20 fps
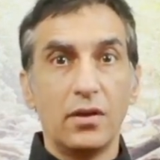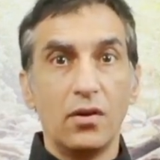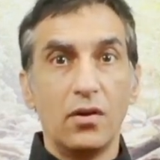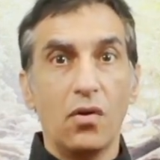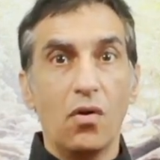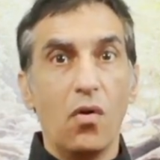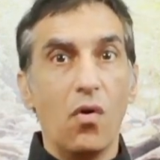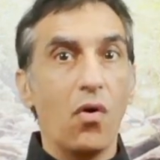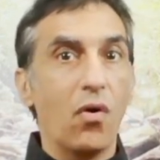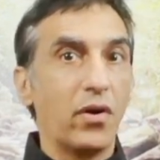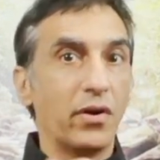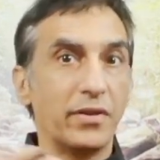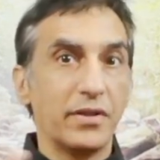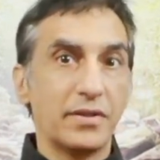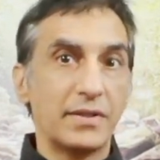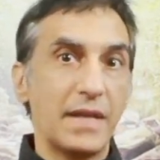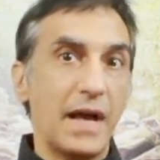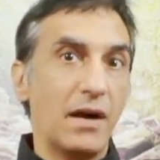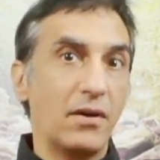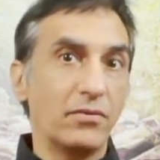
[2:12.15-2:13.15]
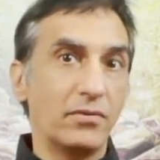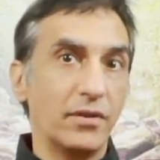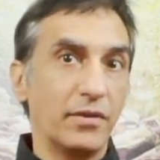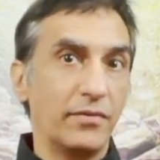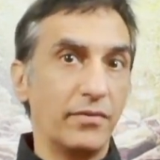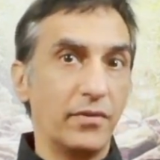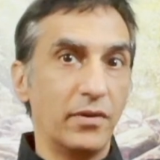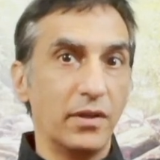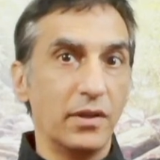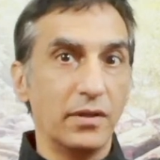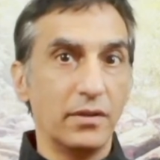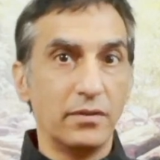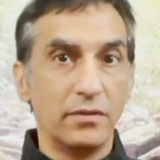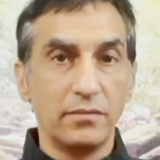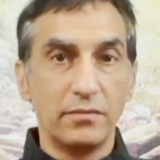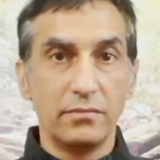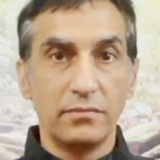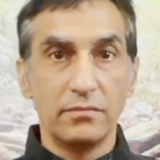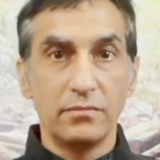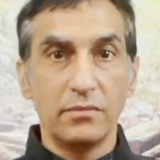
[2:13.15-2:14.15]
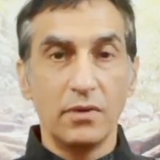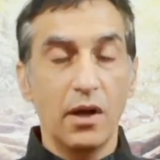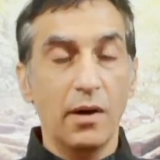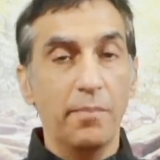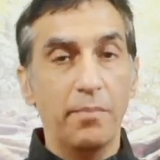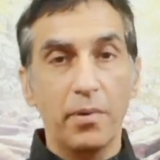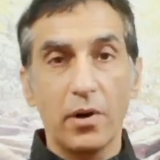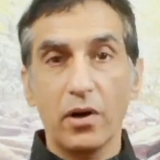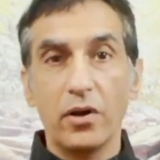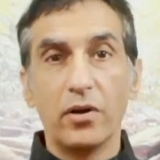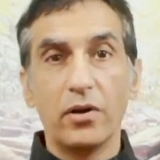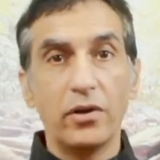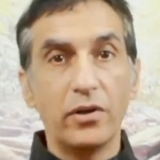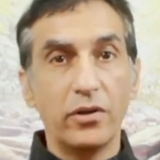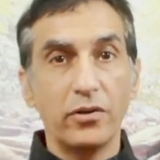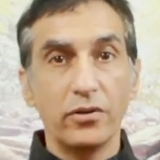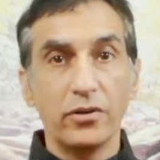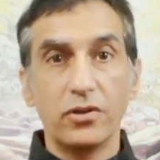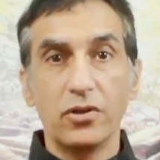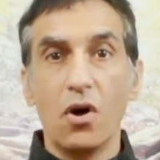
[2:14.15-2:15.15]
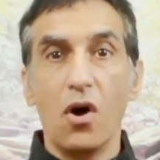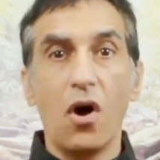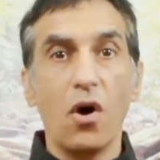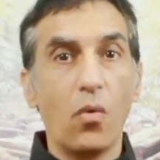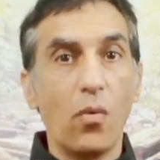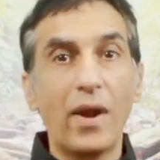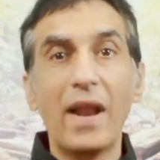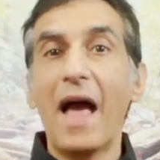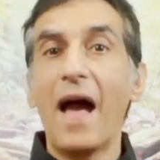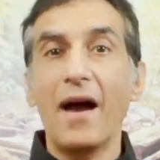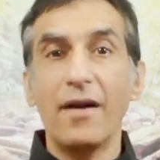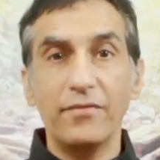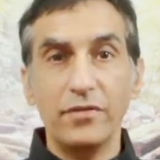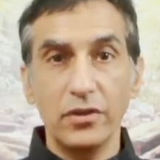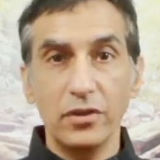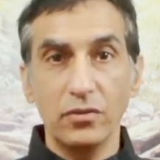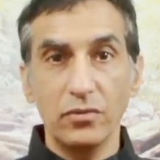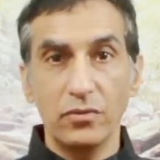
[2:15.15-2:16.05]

or the sound of a bird or a dog, what have you.